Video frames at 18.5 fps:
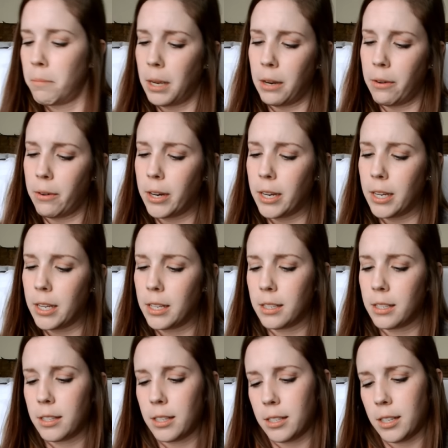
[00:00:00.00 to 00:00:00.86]

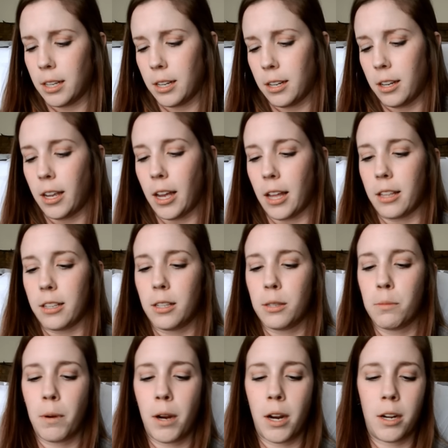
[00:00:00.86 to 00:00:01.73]
Anyways, let's see here. Yeah, this
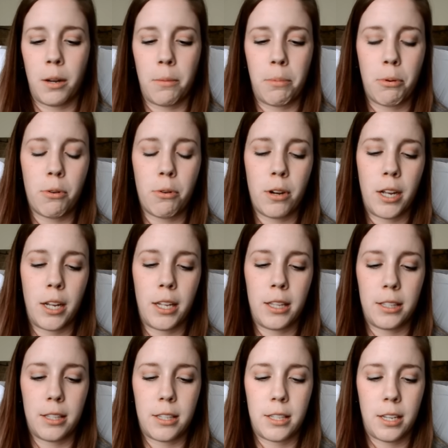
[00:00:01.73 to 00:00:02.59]
is Brownie
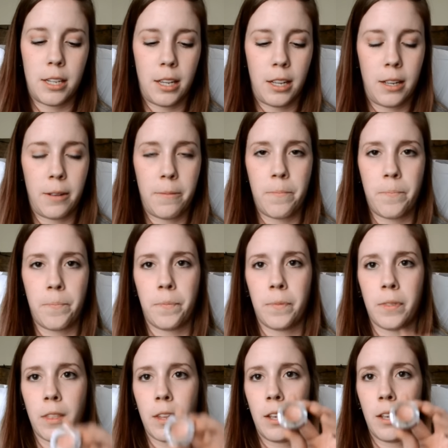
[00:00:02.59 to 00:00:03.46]
Points.
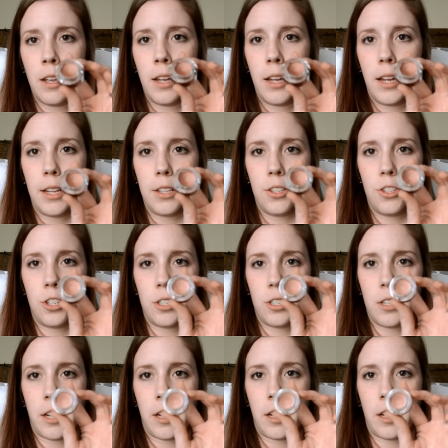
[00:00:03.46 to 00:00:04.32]
It's
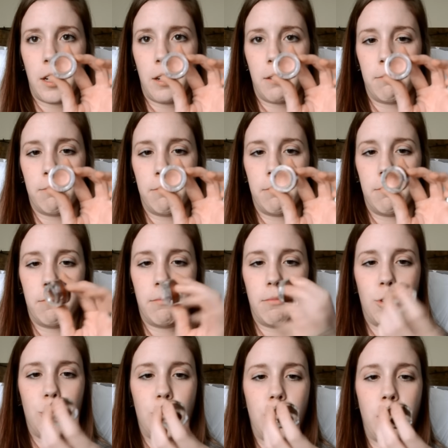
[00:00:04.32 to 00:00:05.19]
just like a
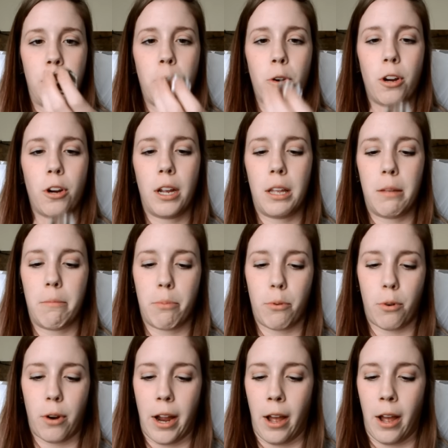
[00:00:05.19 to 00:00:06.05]
shimmery
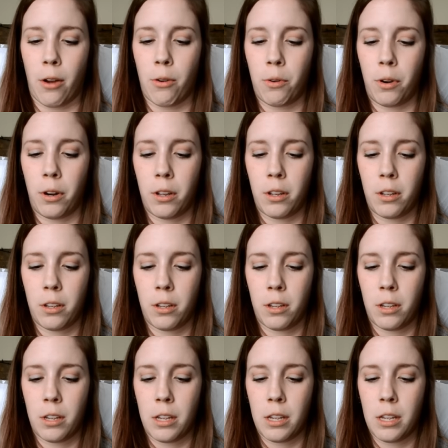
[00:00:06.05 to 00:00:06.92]
brown,
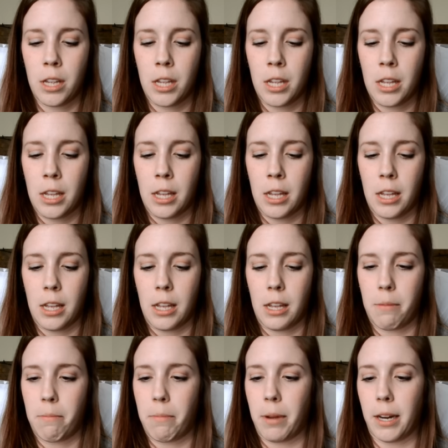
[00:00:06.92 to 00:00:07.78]

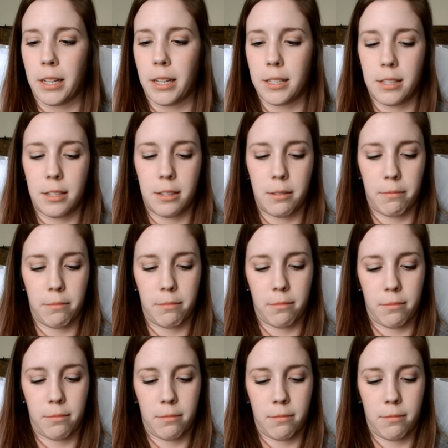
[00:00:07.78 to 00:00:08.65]
but it's,
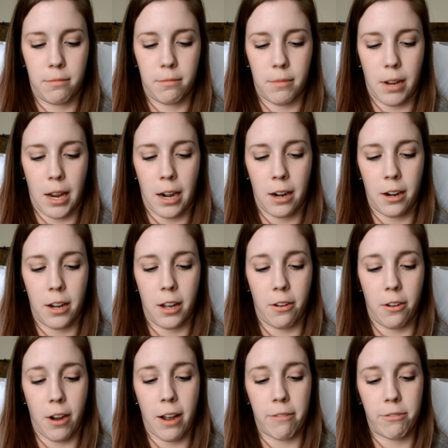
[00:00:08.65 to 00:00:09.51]
I don't
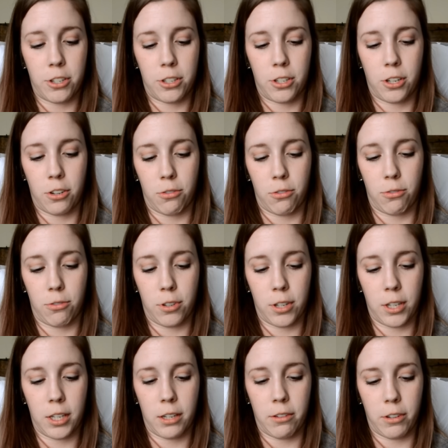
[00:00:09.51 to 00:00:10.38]
know, I've just heard
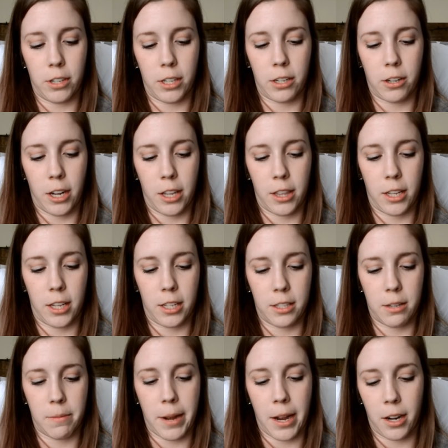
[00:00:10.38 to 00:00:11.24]
really, really great
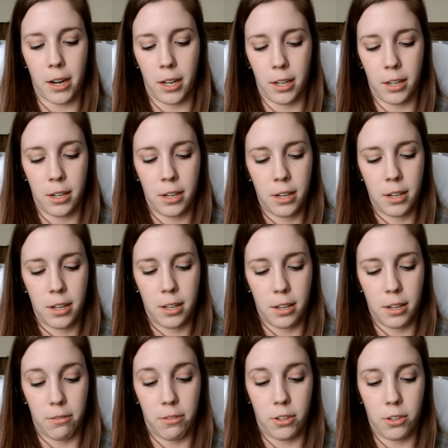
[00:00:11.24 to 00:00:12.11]
things about it.
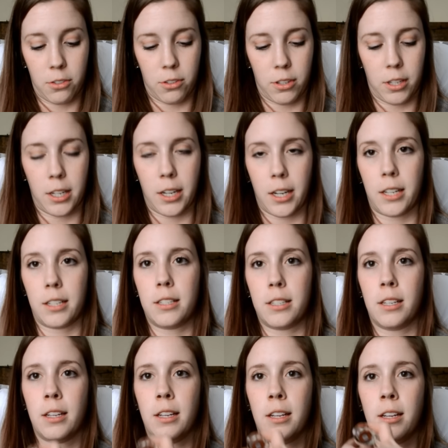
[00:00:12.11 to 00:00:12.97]
It feels really nice.